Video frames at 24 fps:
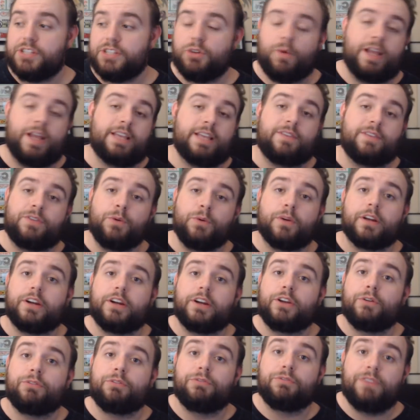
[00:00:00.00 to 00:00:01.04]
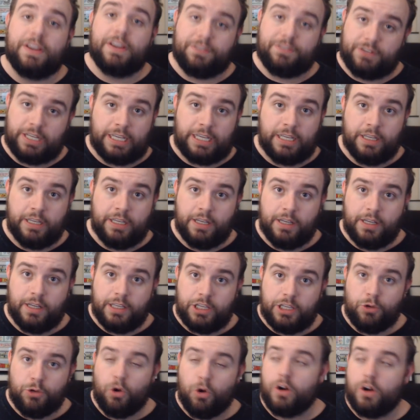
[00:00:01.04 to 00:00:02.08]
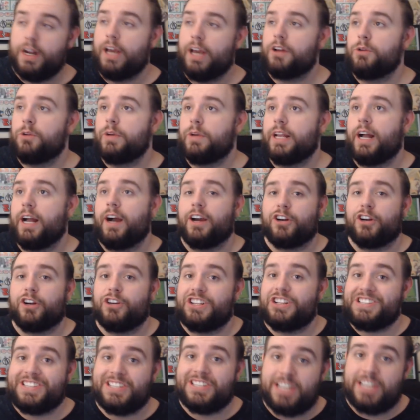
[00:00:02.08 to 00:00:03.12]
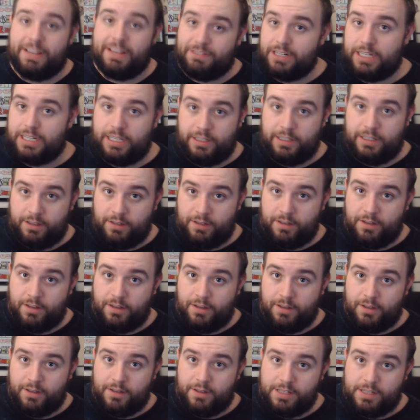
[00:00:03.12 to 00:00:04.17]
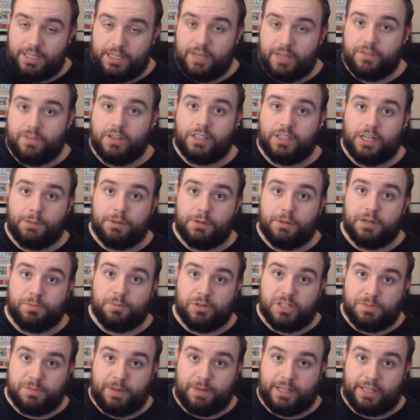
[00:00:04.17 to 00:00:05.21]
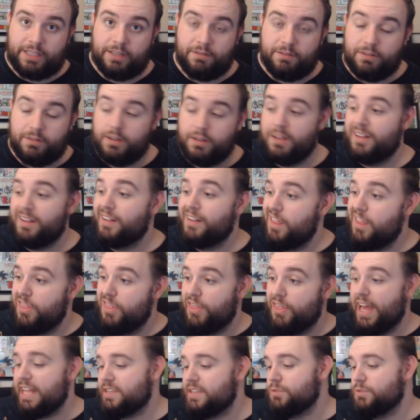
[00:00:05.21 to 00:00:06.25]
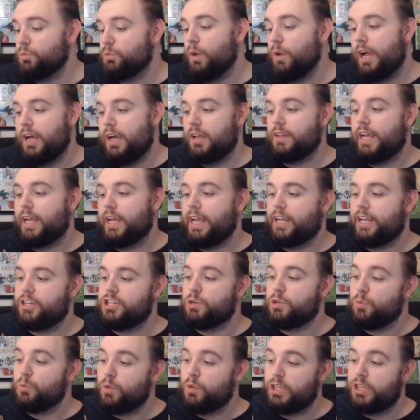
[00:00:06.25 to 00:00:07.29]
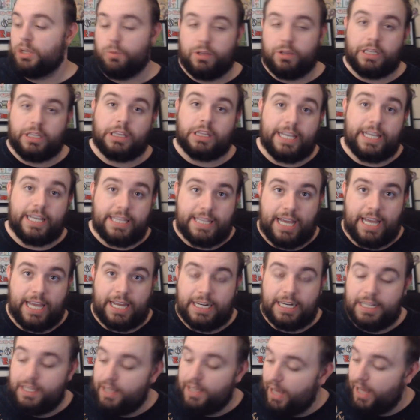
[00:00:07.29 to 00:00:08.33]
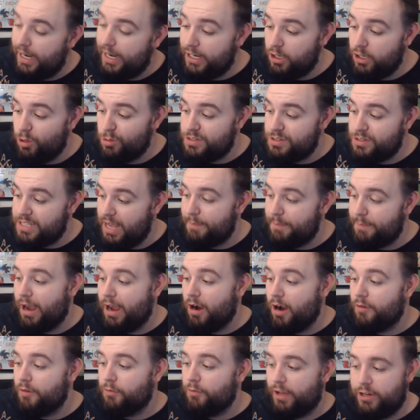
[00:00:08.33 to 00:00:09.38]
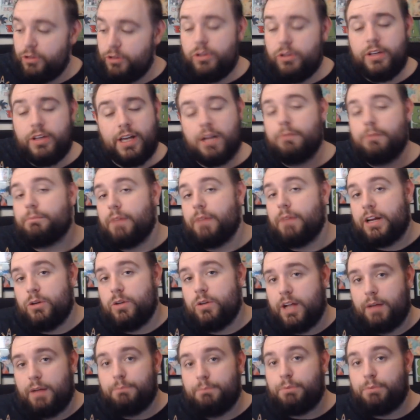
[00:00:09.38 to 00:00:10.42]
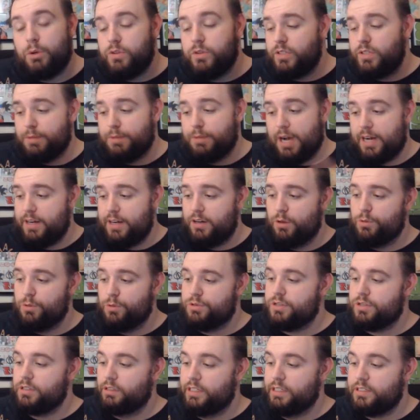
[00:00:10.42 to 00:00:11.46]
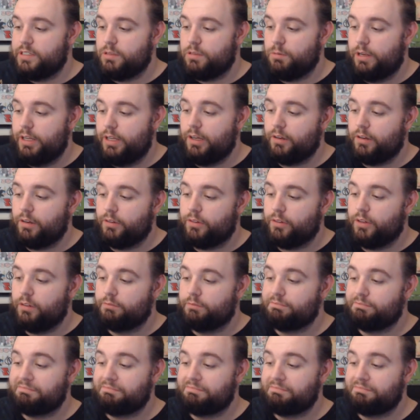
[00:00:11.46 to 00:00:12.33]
crazy. If you were going to do 50, you are now doing 170 to give you a little bit of perspective. That's wild. I actually really, really like that. I didn't know it was that powerful. I knew you got I knew it got boosted, but I didn't know it was just listed right here. So